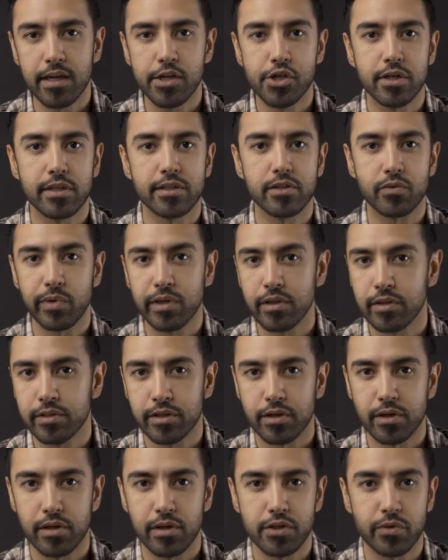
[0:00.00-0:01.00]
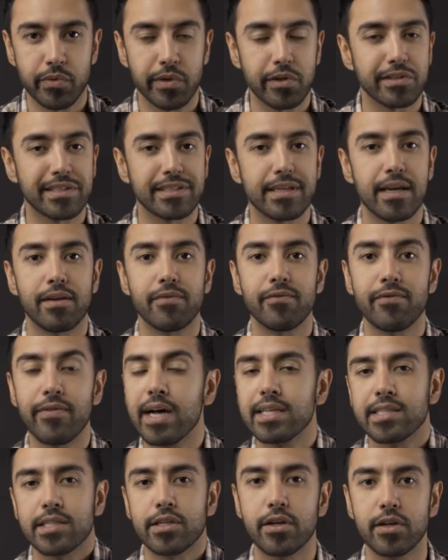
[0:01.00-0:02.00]
agents, realtors, real estate
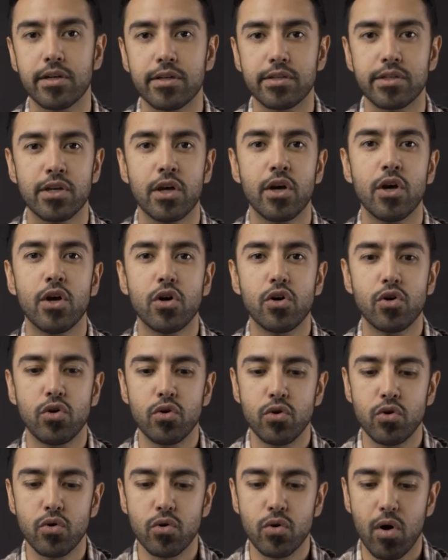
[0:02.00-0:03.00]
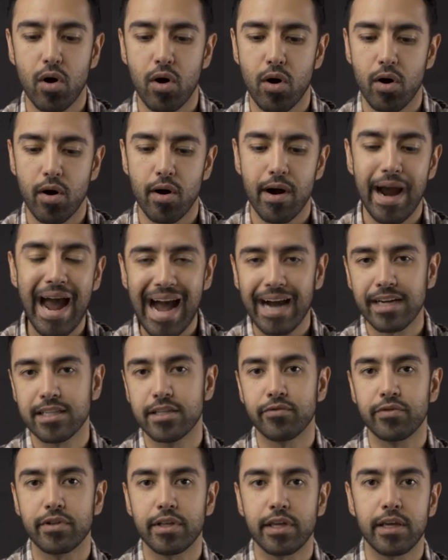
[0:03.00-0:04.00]
investors who are
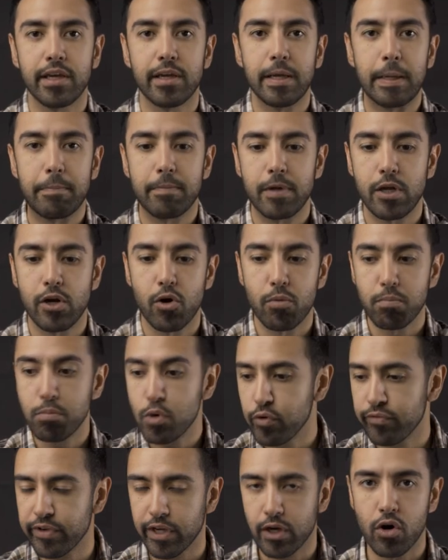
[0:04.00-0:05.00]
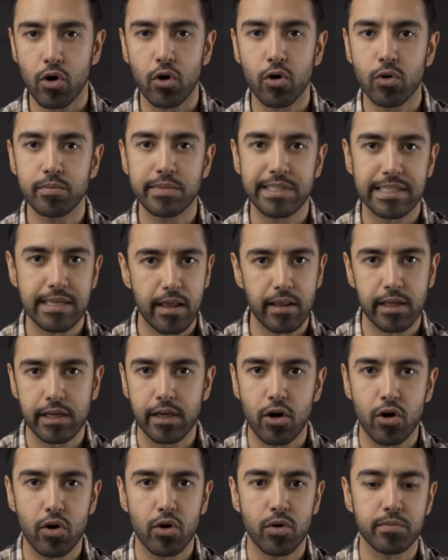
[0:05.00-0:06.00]
actively, you know, moving homes,
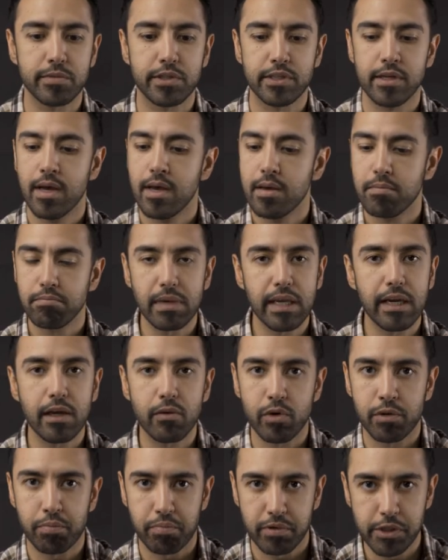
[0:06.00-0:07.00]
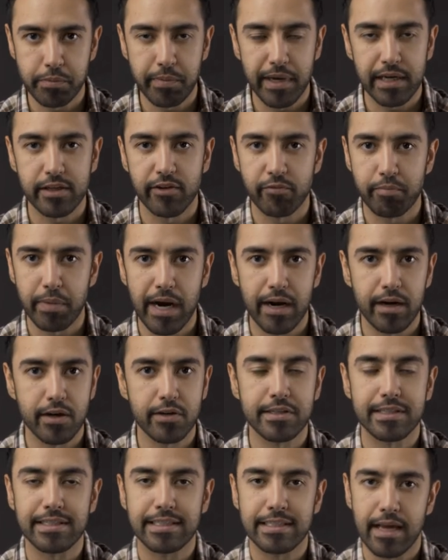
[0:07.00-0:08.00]
selling homes, meeting with prospective
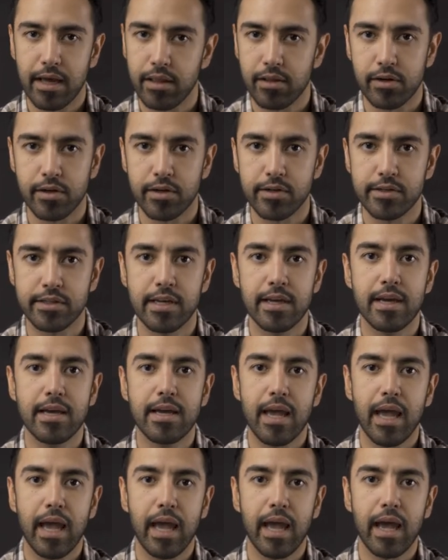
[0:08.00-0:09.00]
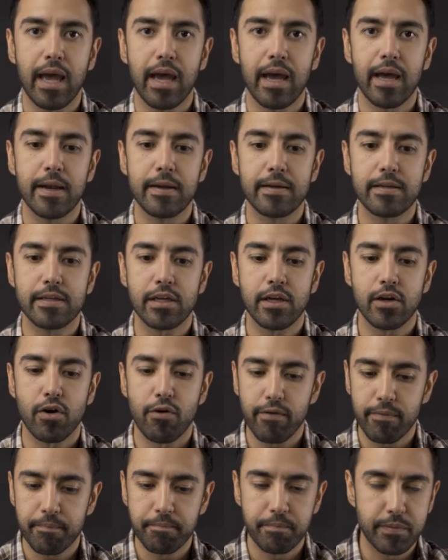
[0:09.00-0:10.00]
buyers and sellers, and, you
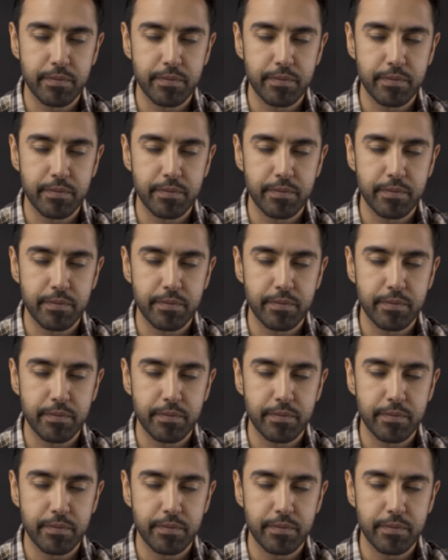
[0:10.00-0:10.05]
know,